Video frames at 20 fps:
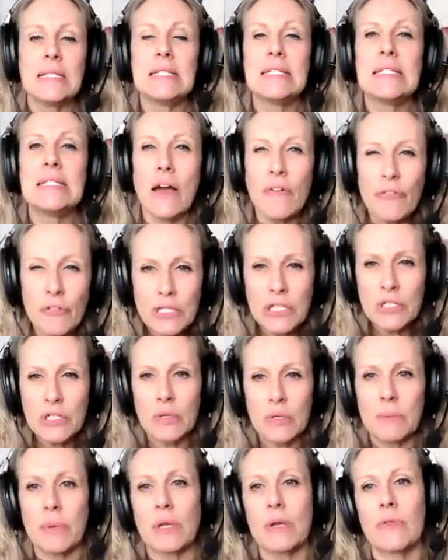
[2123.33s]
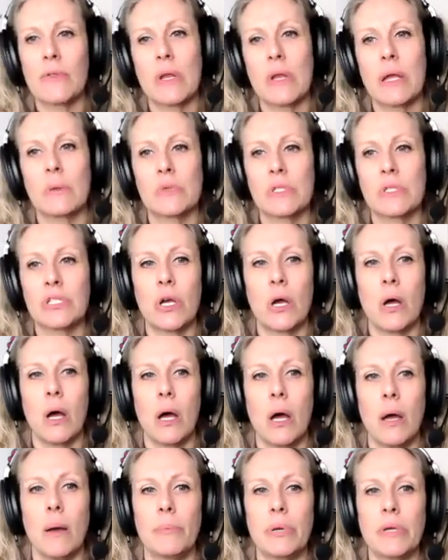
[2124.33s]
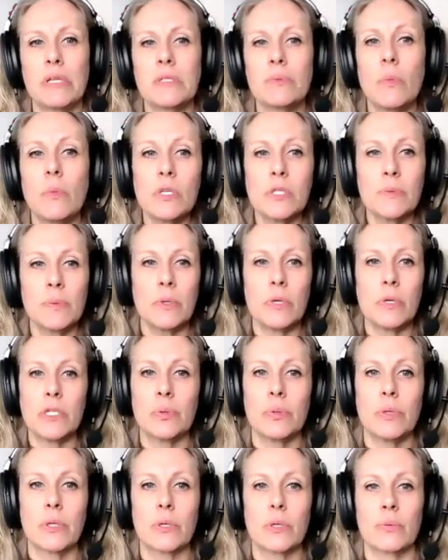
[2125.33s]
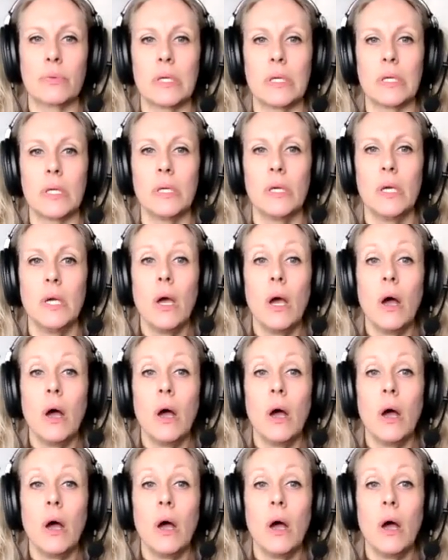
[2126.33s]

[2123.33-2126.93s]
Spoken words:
definitely doing better than I was taught, but as most parents would agree,